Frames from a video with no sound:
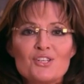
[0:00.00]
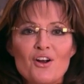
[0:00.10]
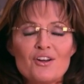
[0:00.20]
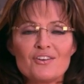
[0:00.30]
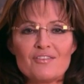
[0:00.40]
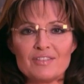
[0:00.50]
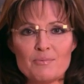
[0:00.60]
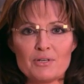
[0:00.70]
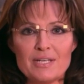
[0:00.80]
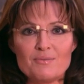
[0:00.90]
Charter of
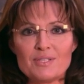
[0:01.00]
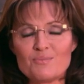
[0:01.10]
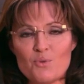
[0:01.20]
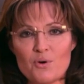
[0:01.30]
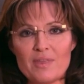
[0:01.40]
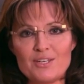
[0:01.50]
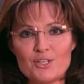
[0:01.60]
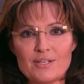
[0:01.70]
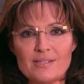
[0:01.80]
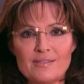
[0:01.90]
Liberty was more than
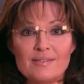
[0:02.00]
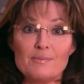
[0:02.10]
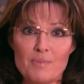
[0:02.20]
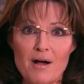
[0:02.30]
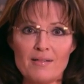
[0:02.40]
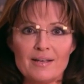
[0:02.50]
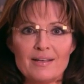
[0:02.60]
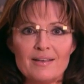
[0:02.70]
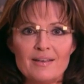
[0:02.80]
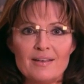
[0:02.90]
just symbolic.